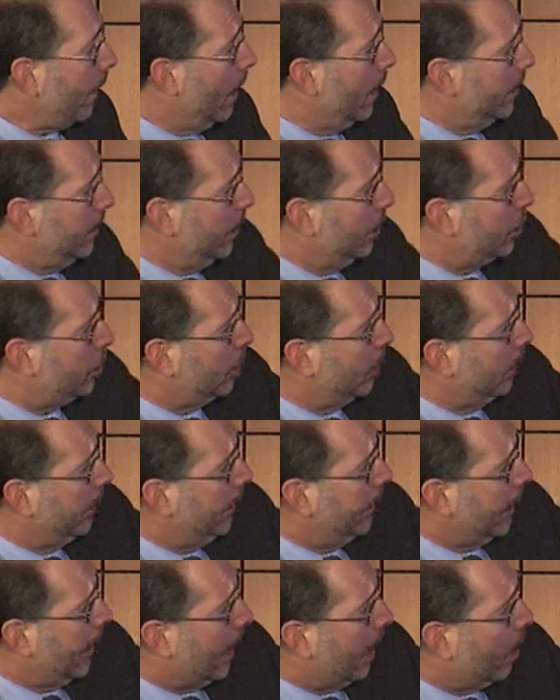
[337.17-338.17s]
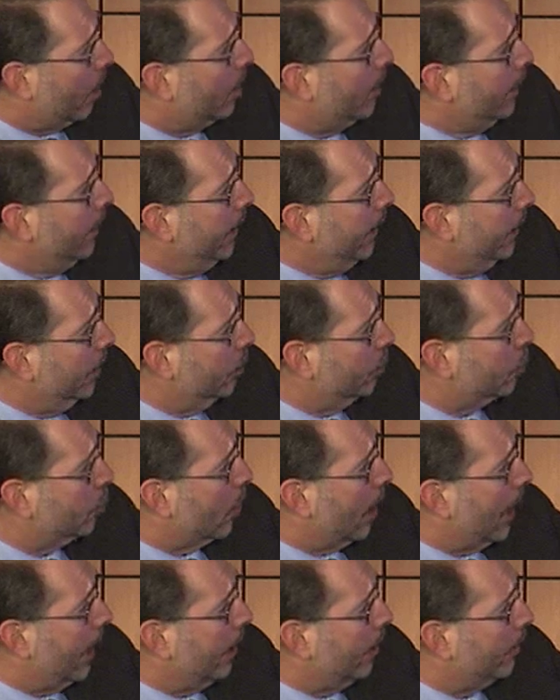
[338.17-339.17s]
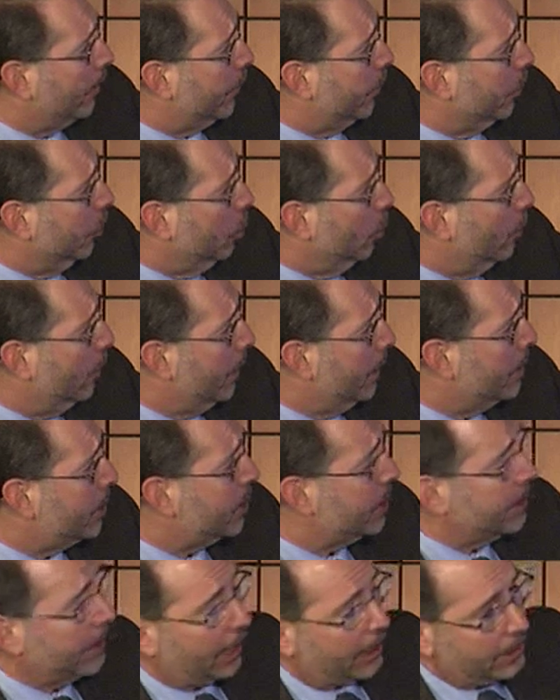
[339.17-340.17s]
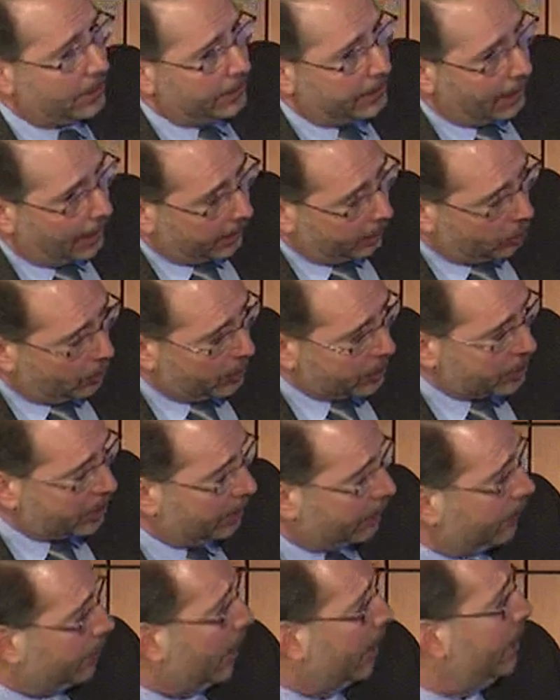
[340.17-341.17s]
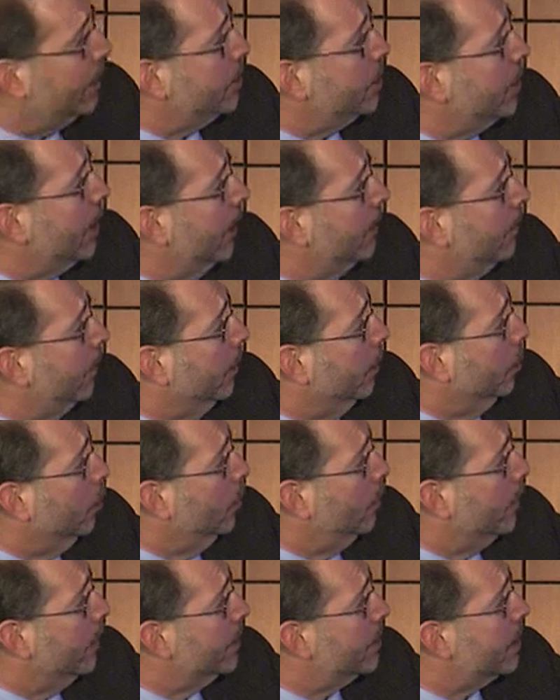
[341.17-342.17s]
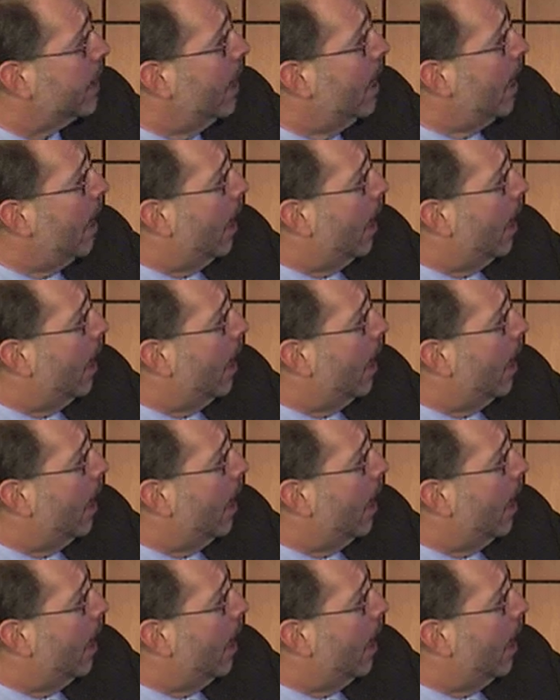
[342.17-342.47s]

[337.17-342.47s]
Additionally now, in trial for lupus, not lupus nephritis yet, but lupus,